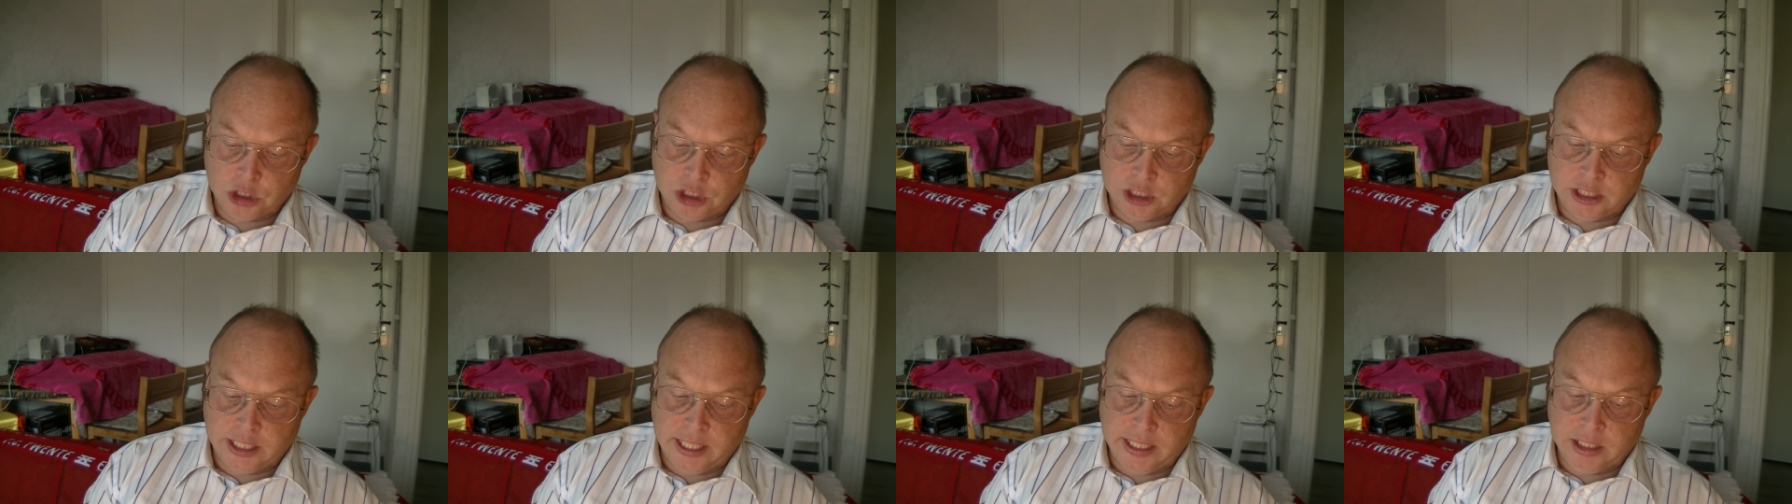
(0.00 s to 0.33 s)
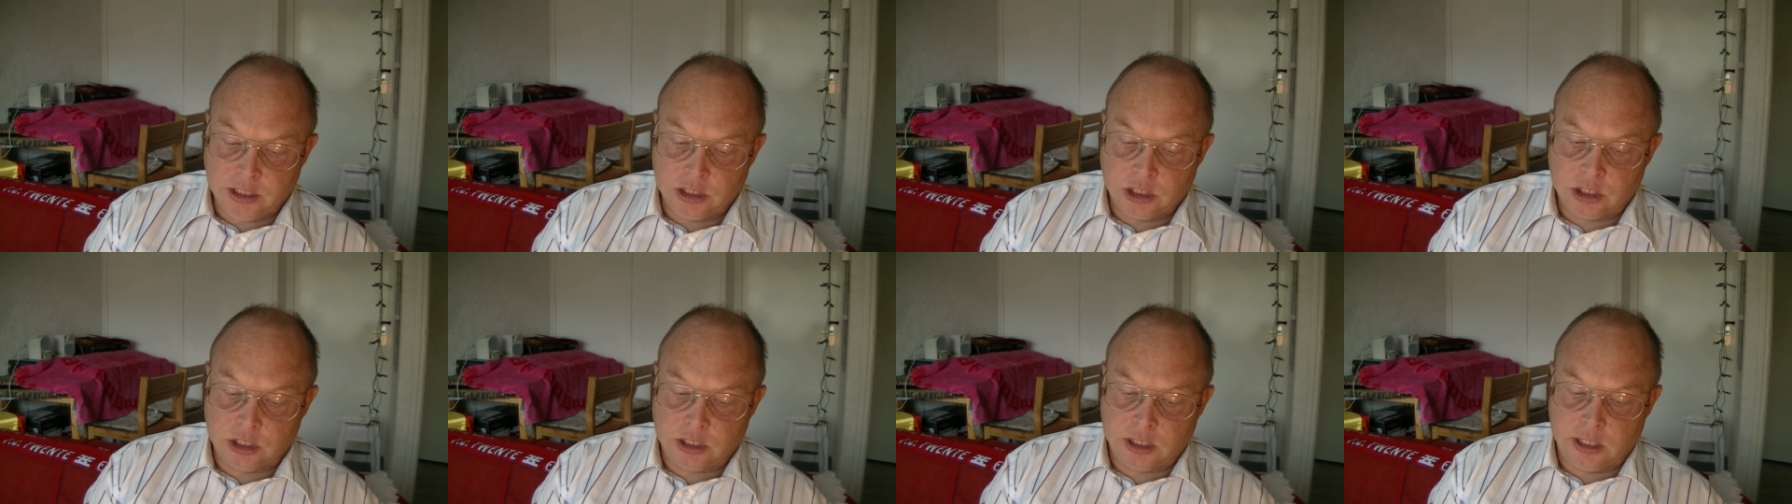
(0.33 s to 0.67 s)

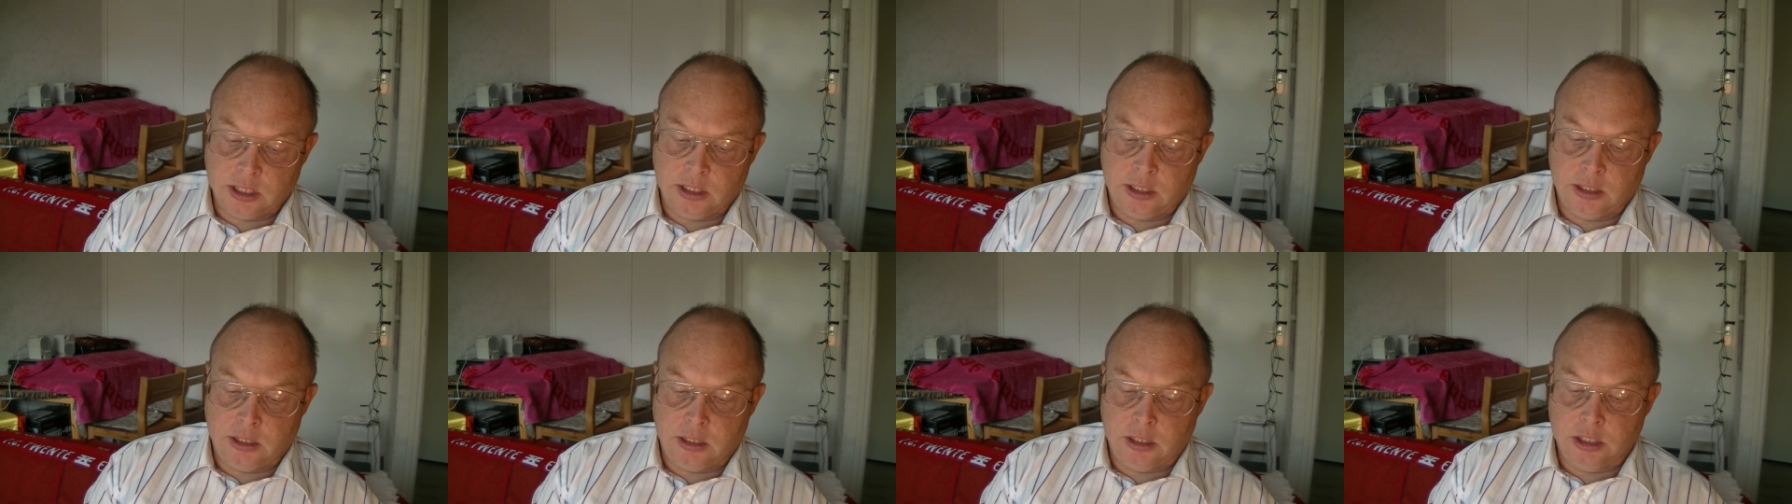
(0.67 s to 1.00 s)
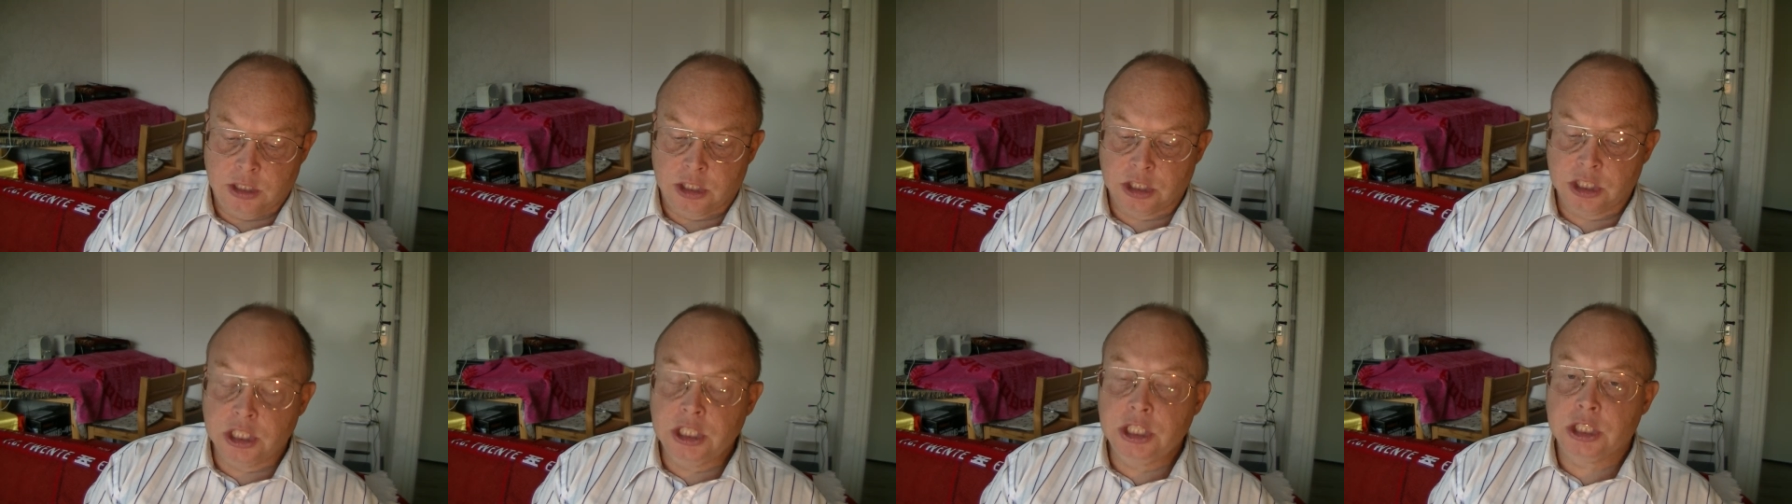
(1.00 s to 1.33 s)
changed in
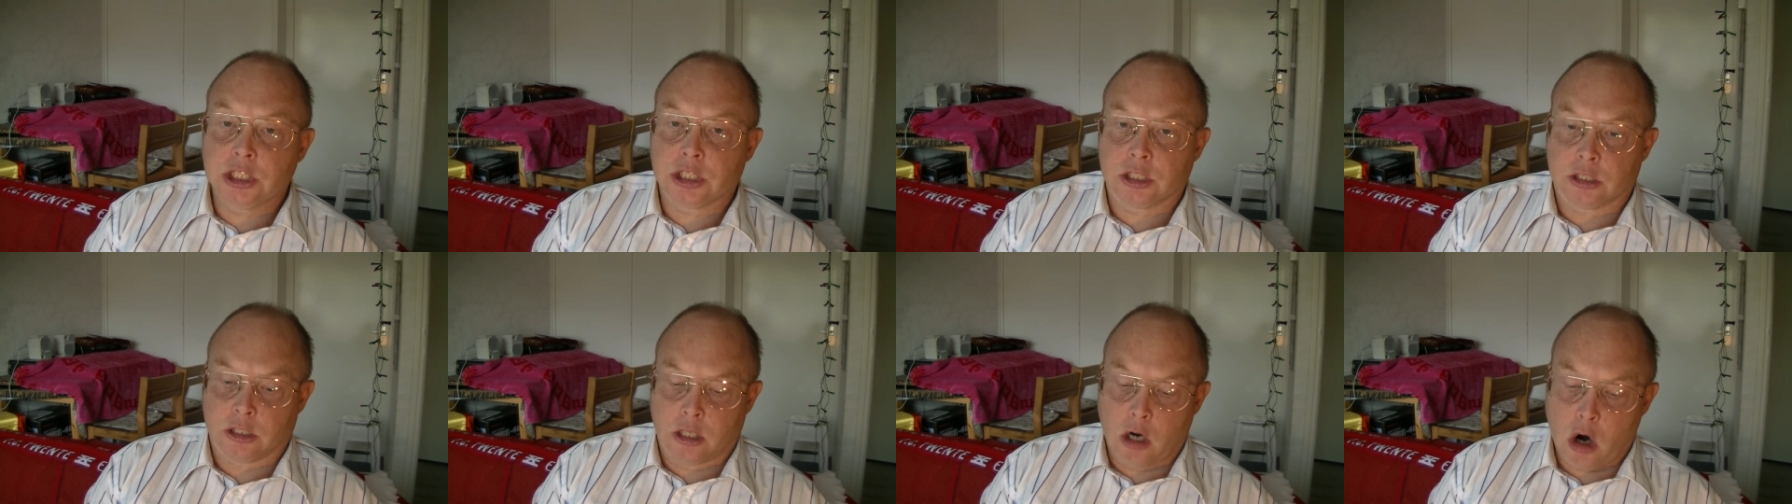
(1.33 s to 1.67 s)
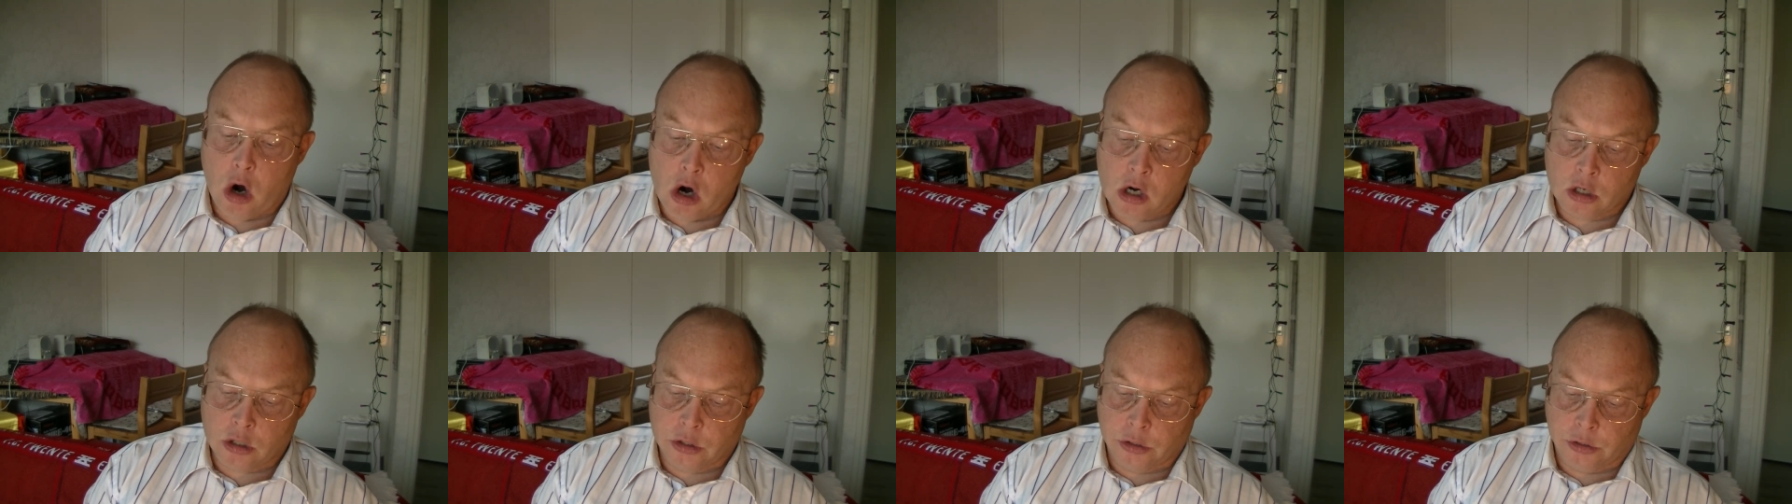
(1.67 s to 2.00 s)
Caesar
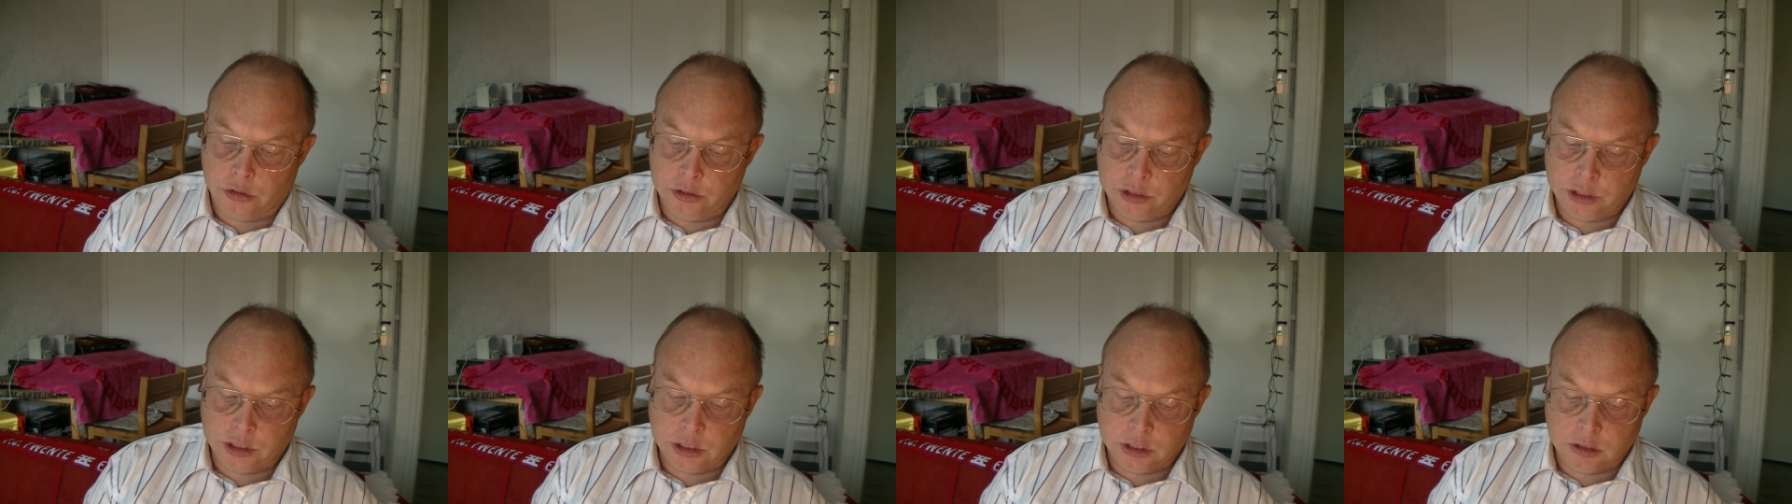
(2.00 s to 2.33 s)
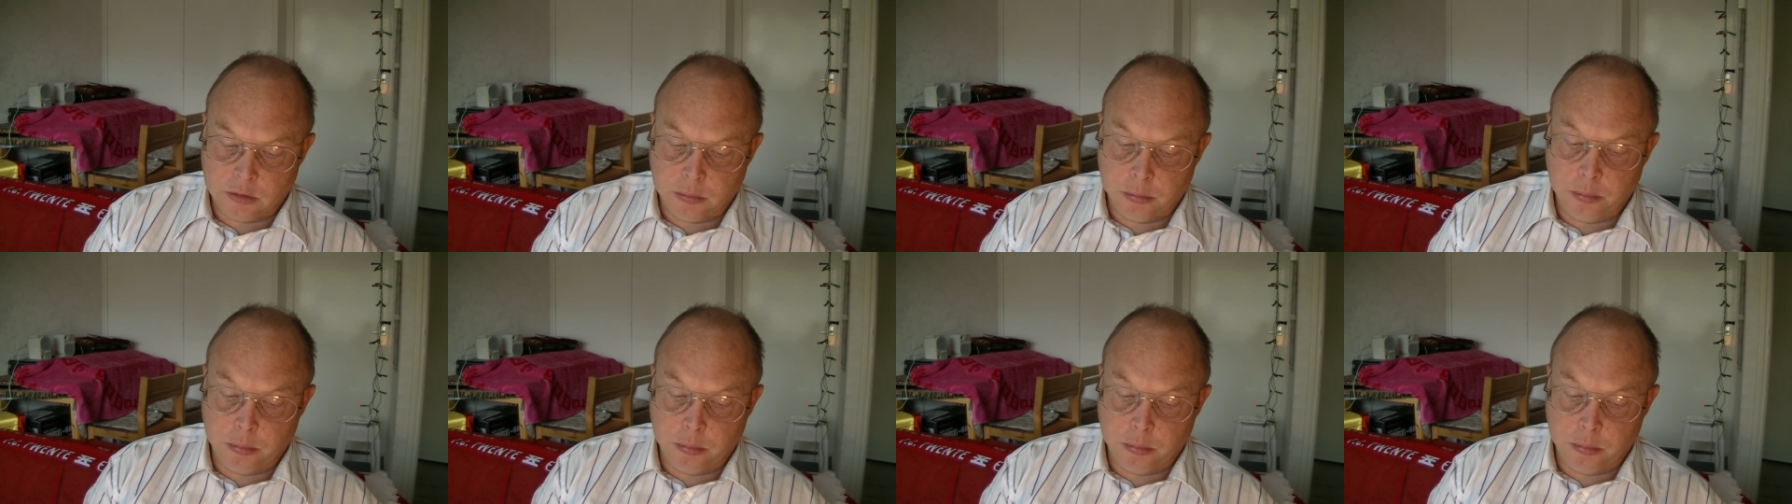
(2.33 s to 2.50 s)
August,